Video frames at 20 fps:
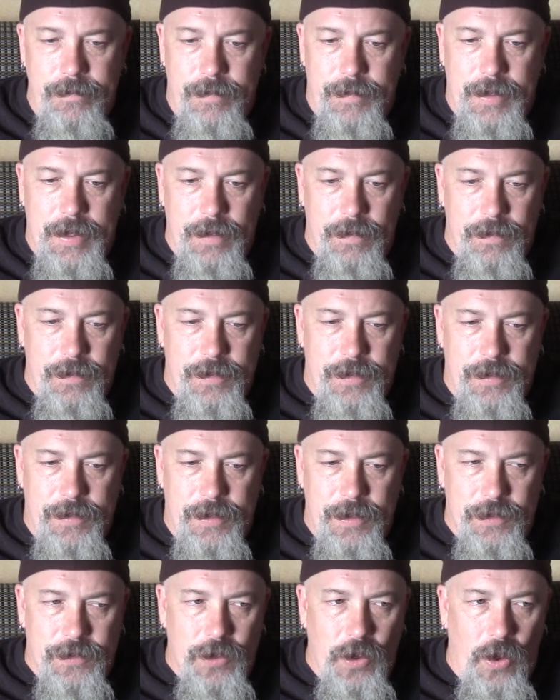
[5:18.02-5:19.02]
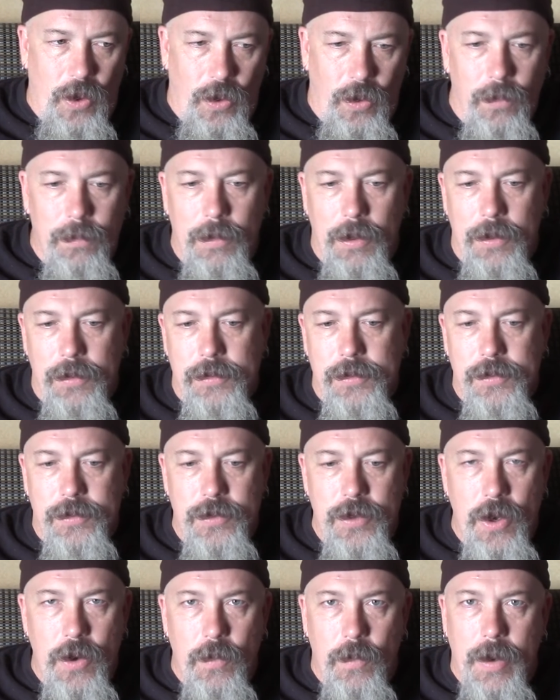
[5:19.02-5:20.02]
There's almost
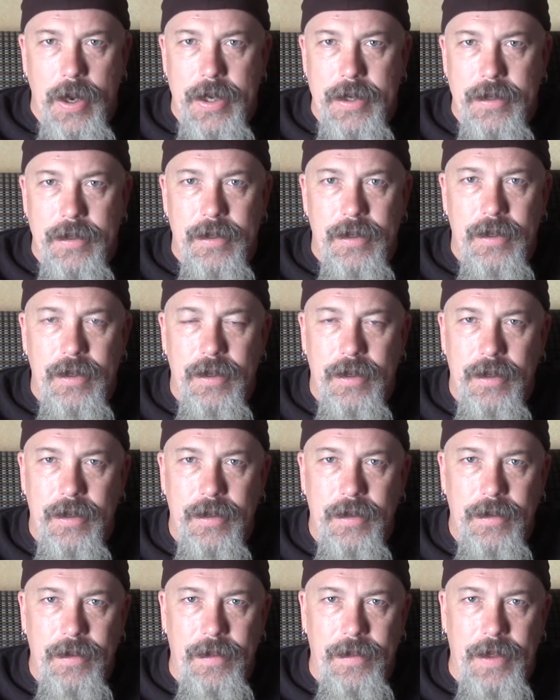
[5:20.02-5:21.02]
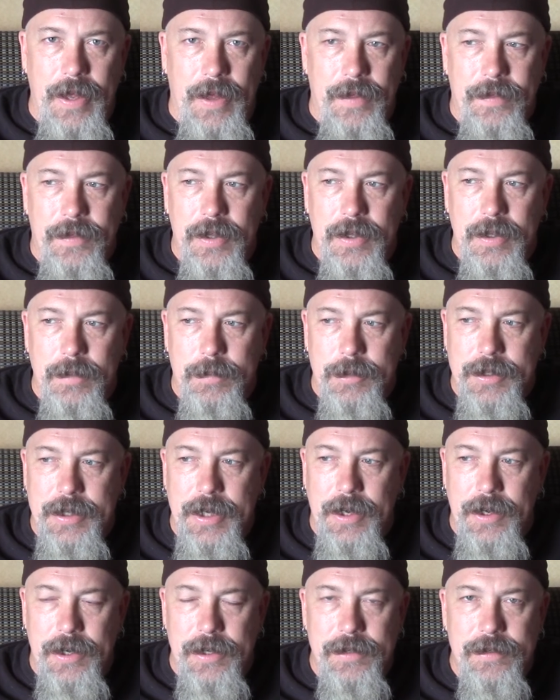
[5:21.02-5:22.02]
no one that the
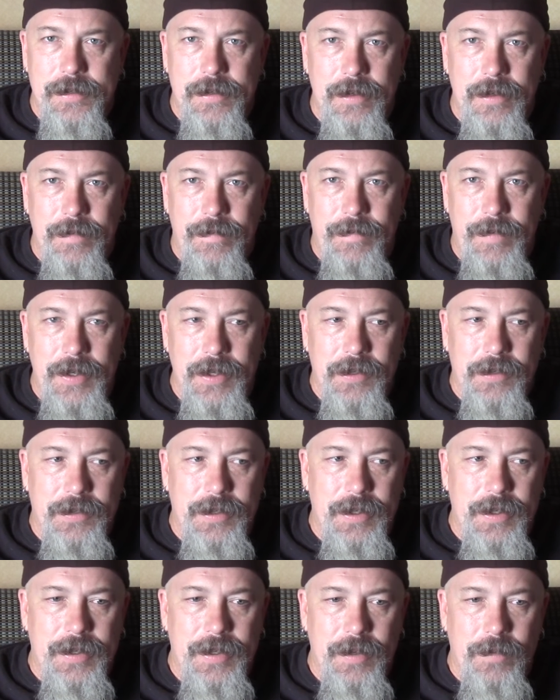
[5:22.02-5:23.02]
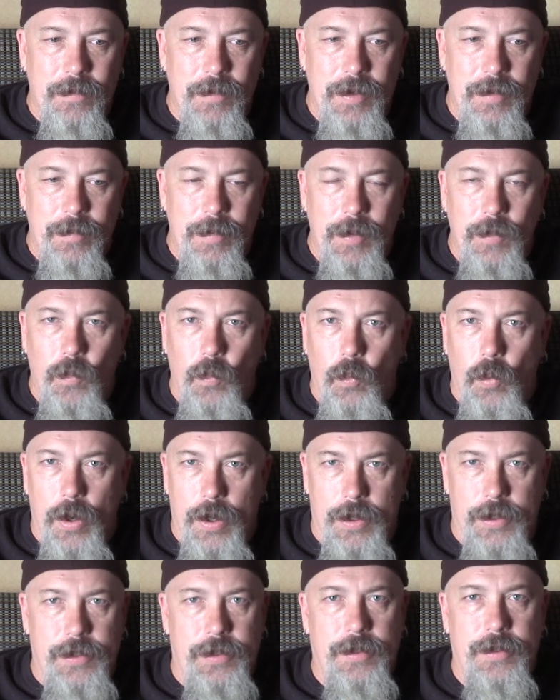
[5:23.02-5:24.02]
libertarians could have fielded that would have been
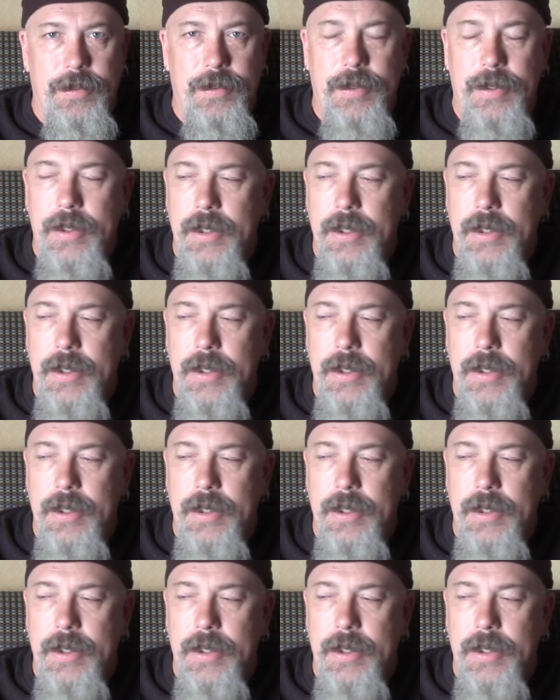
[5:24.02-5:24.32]
worse.